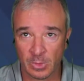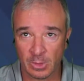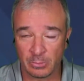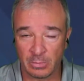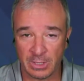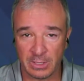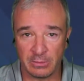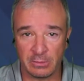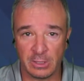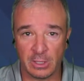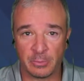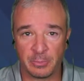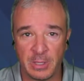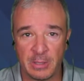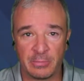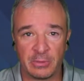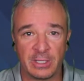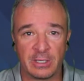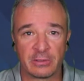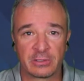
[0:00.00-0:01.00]
but you, you know,
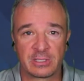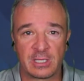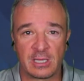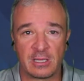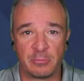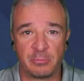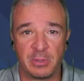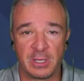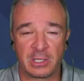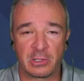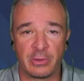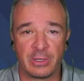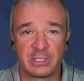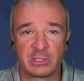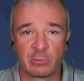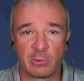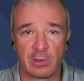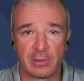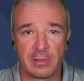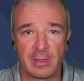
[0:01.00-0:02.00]
people here say that Bitcoin's
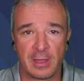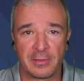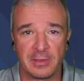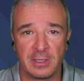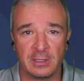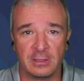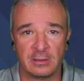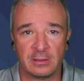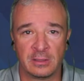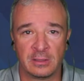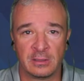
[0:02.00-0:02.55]
worth nothing.